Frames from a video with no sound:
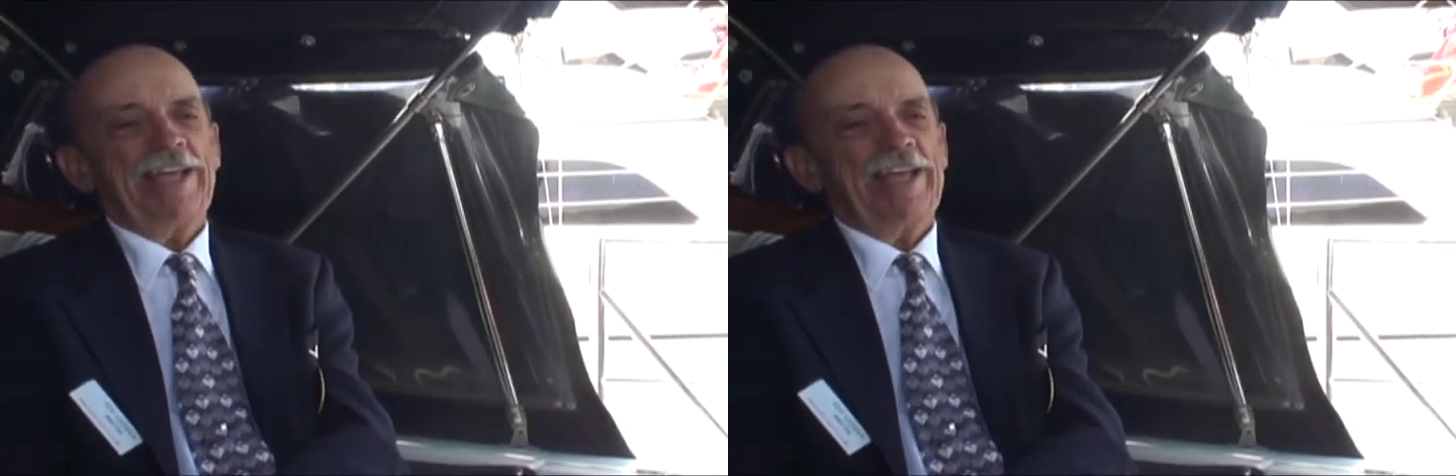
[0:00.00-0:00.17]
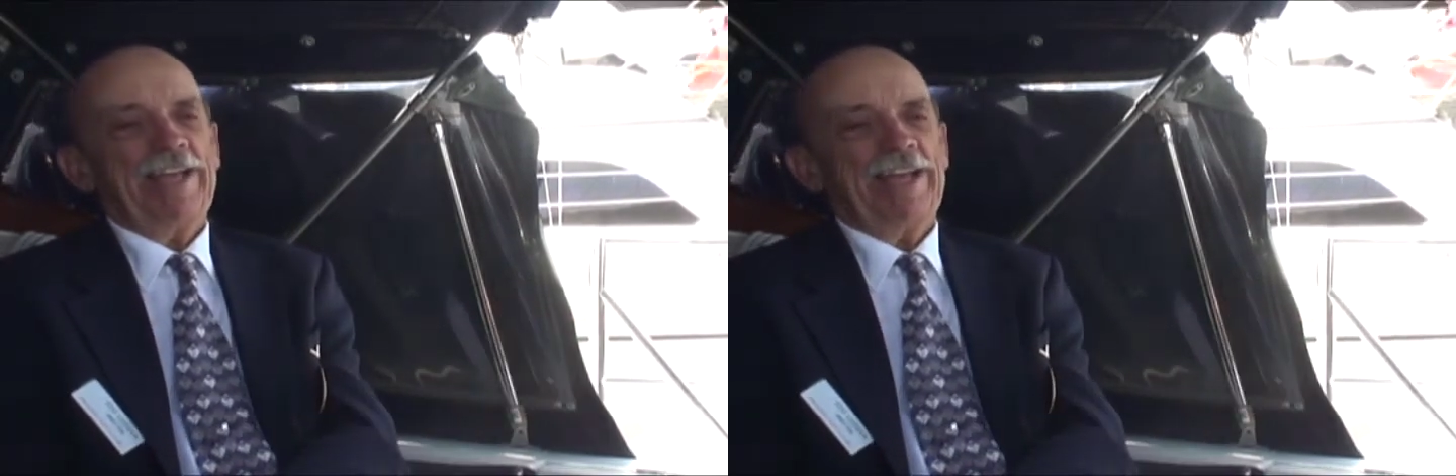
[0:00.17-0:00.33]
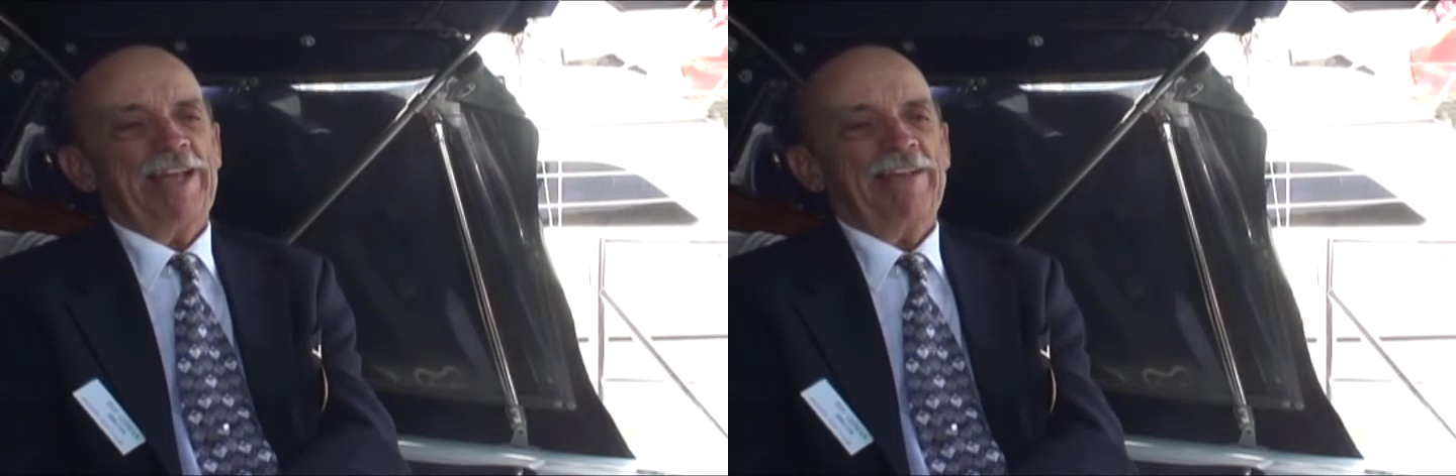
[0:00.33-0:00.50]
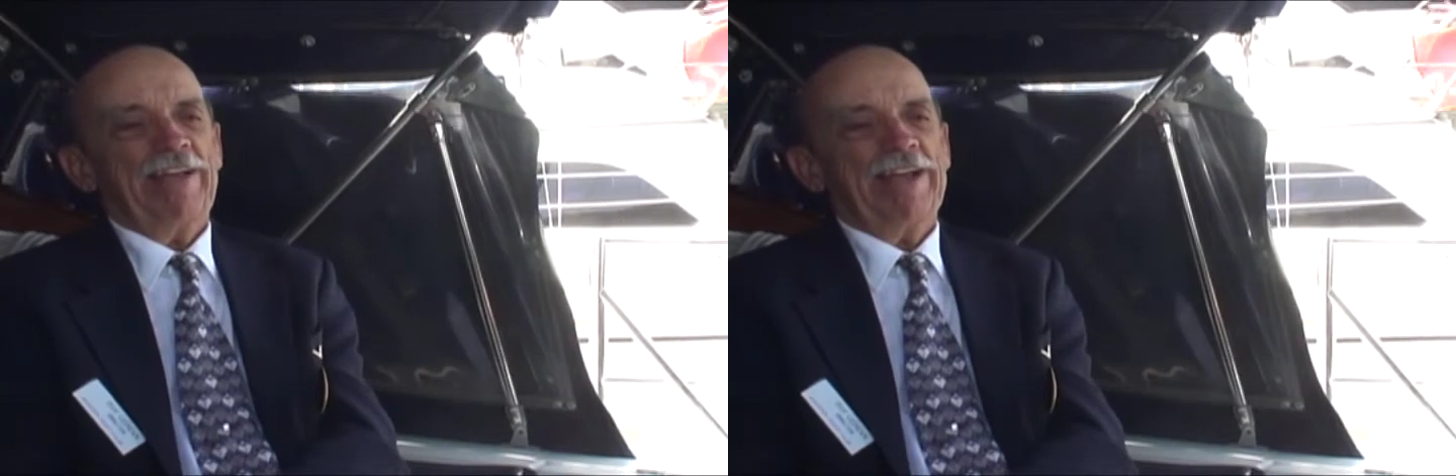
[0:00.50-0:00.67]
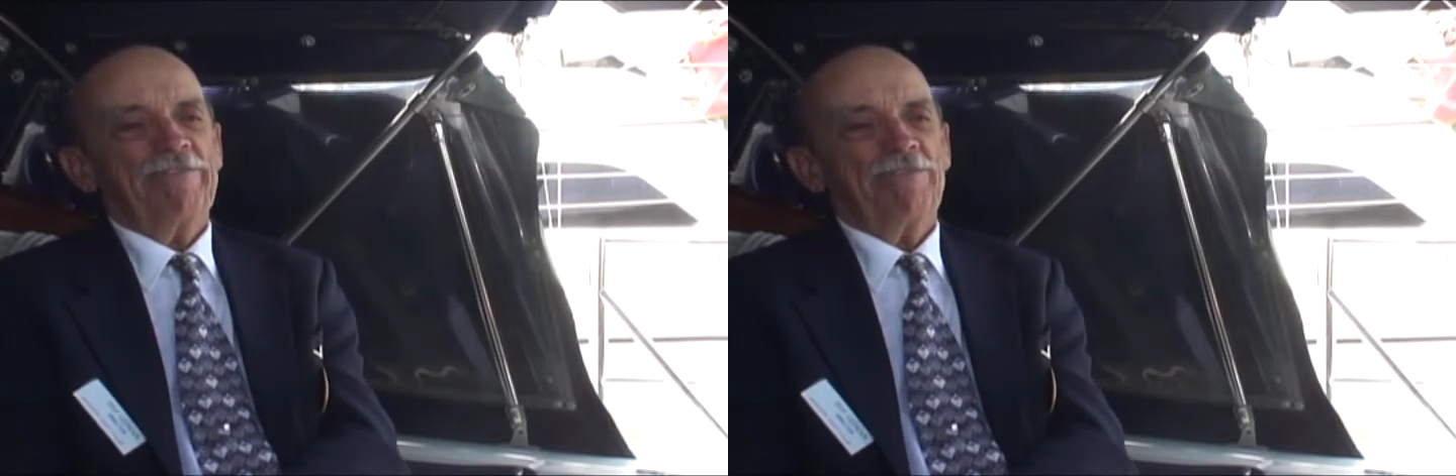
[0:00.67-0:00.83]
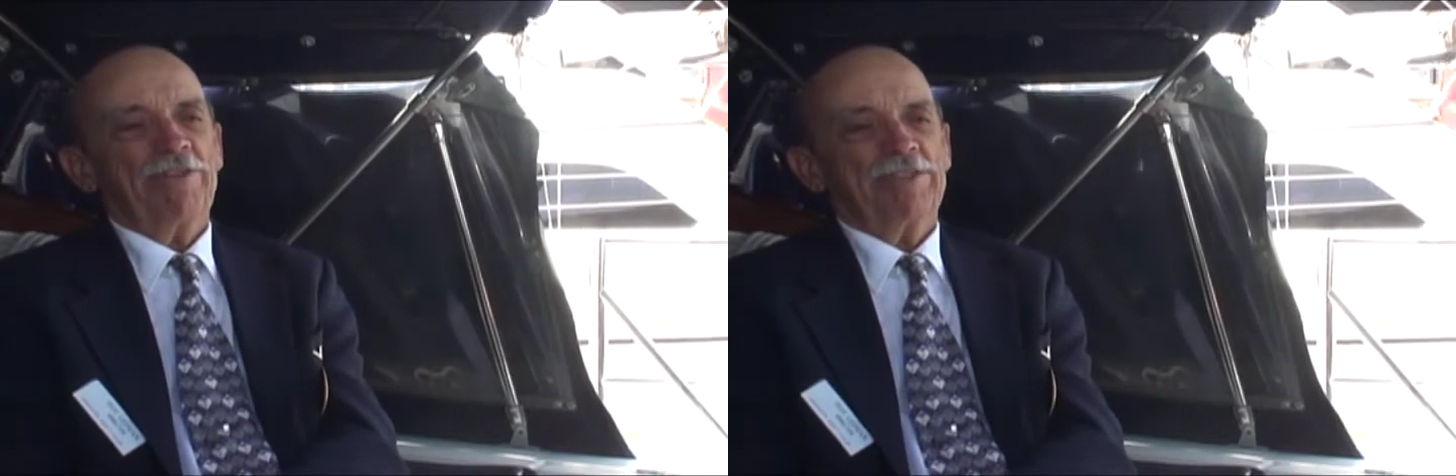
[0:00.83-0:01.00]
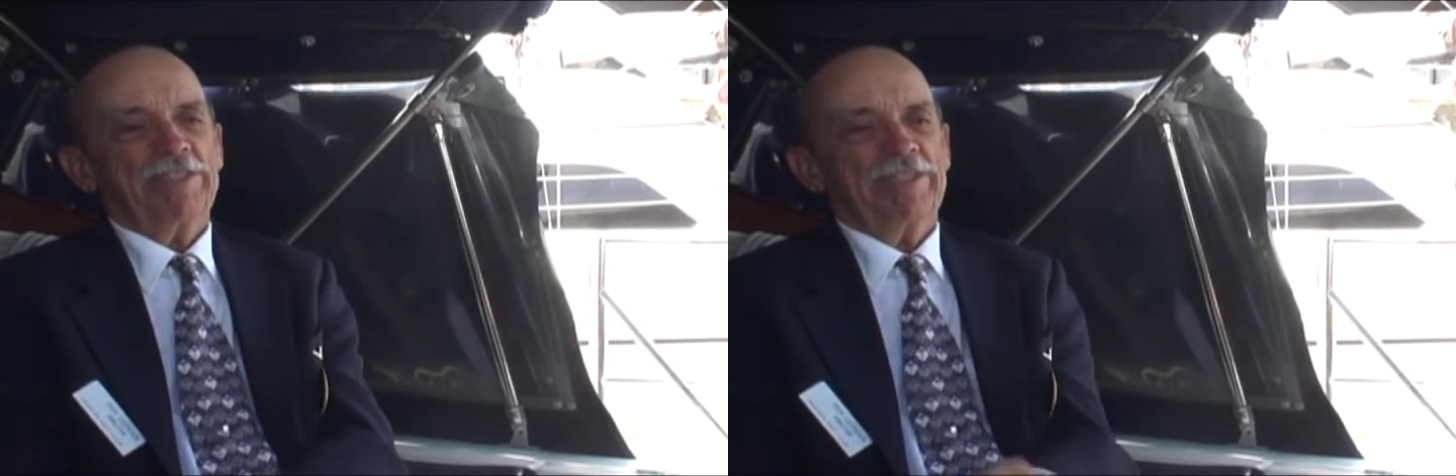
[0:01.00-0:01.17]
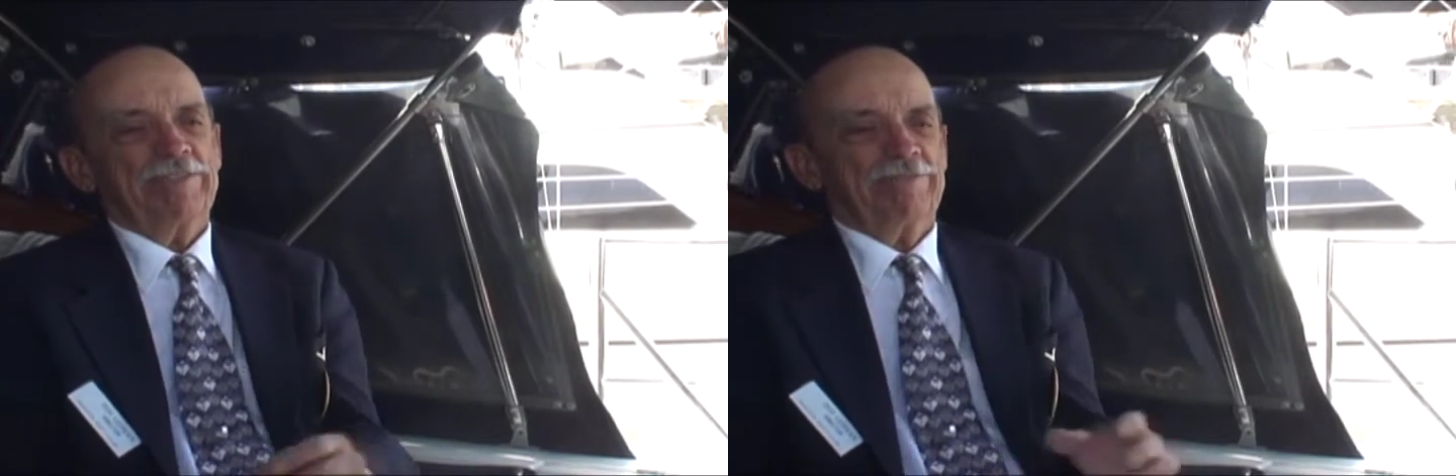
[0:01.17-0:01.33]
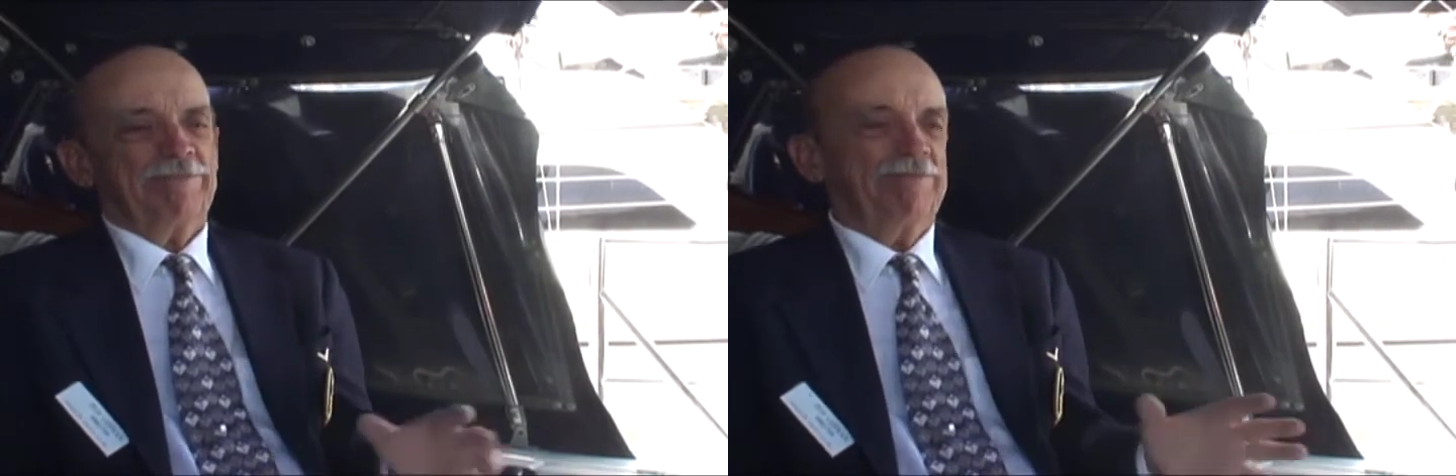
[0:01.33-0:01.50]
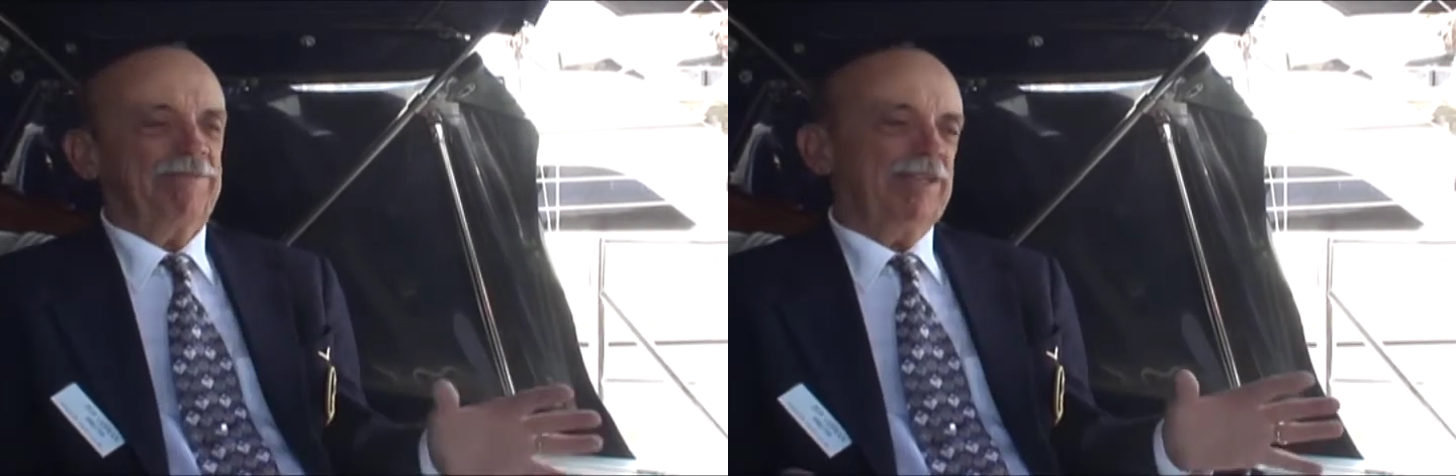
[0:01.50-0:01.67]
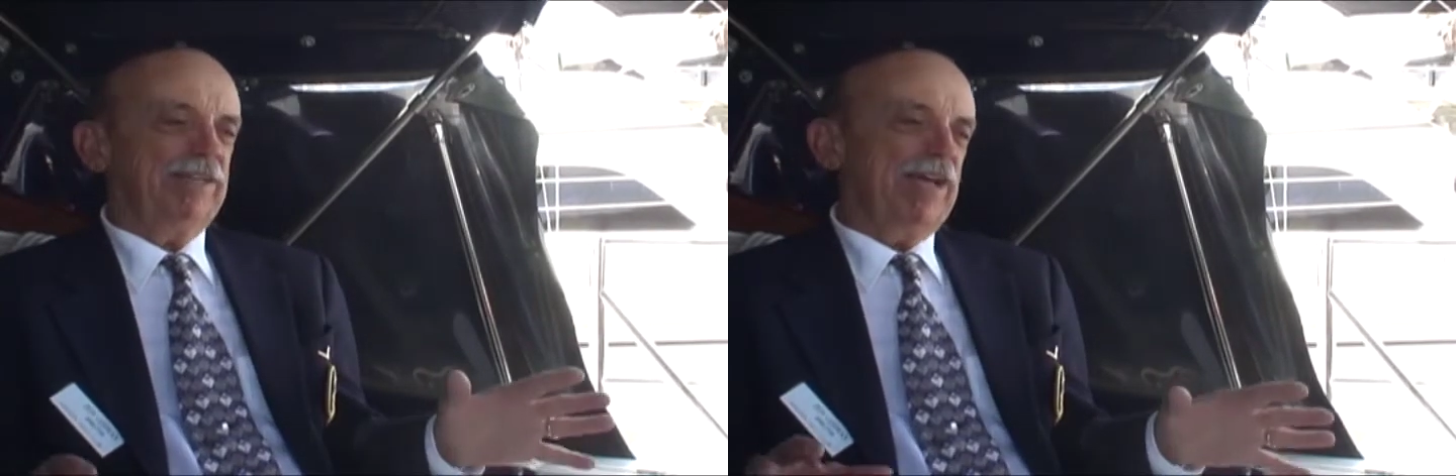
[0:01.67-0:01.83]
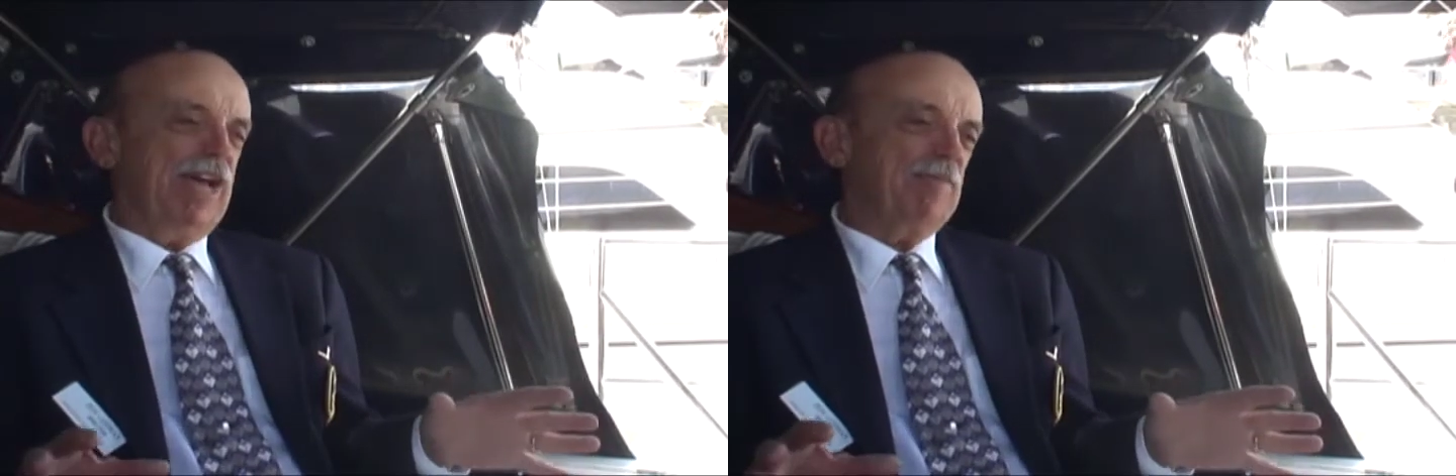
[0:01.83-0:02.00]
And I've looked at
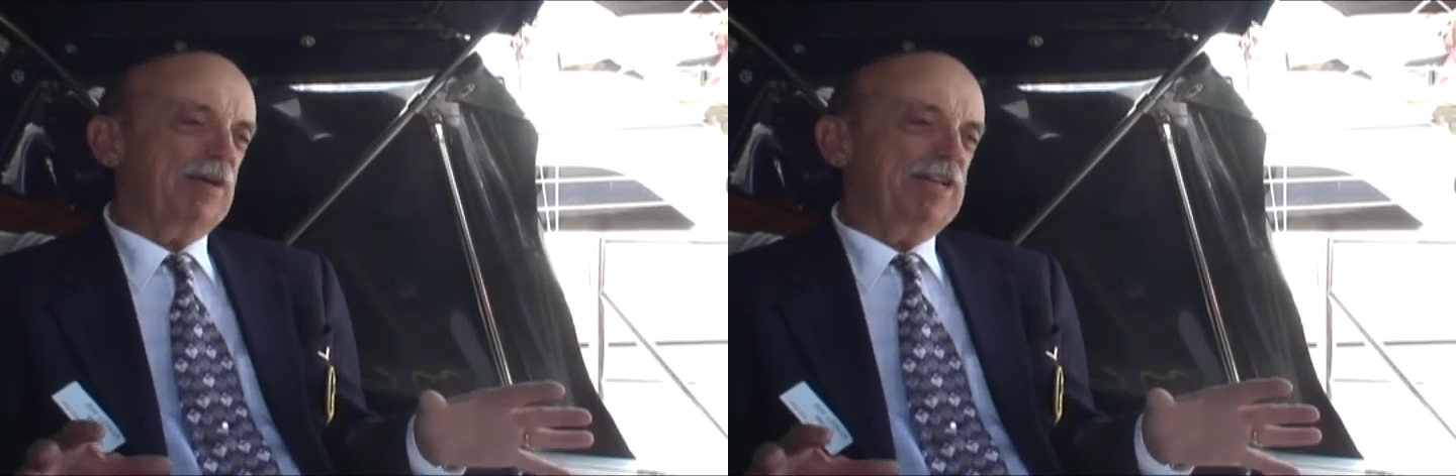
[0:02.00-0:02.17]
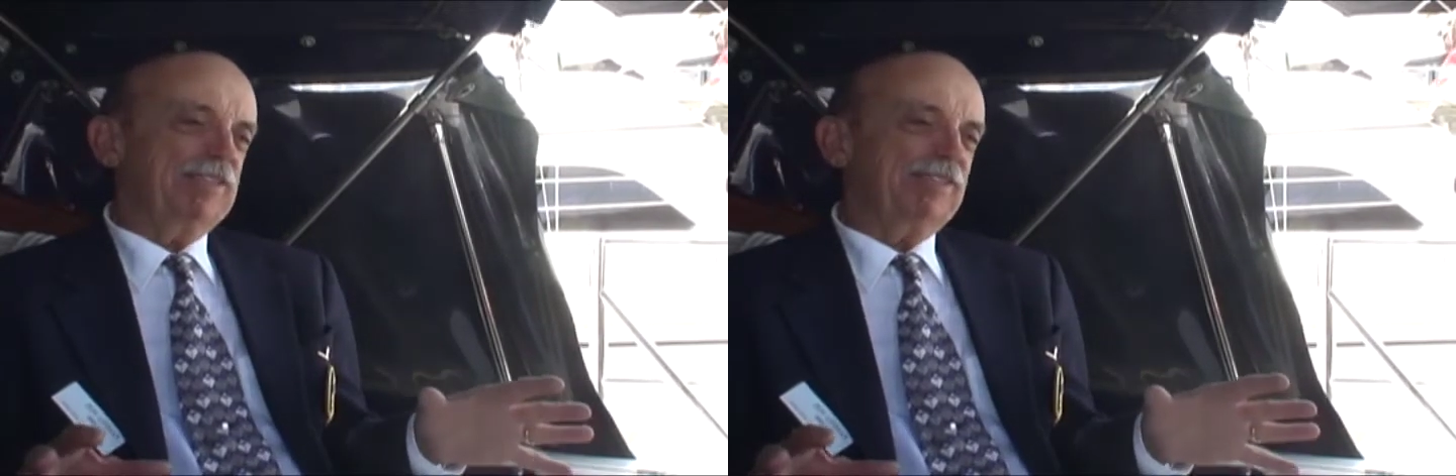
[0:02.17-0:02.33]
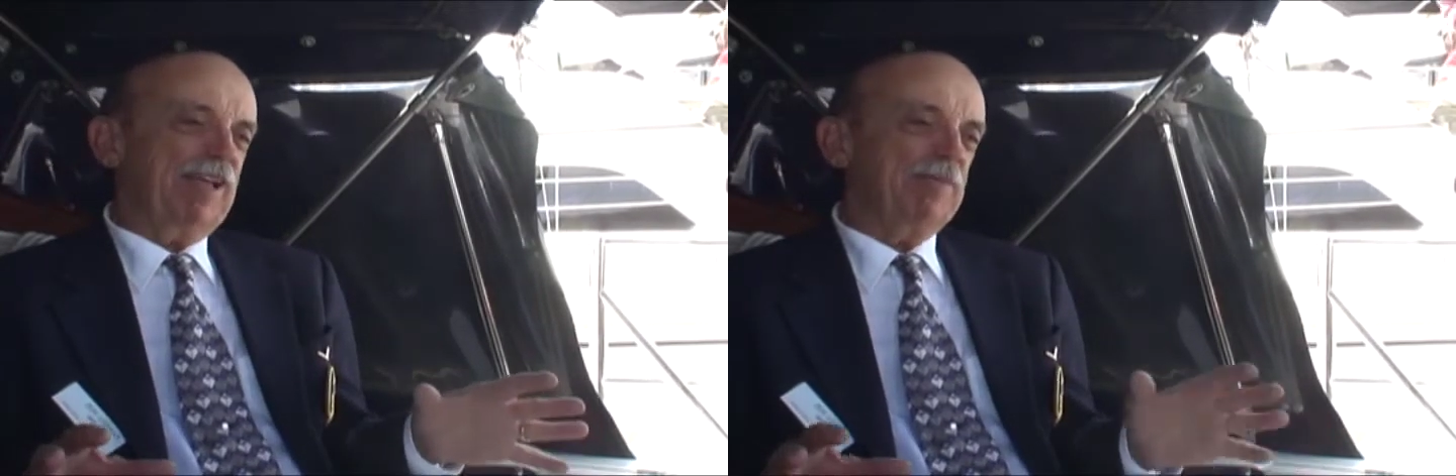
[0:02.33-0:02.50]
Vietnam as,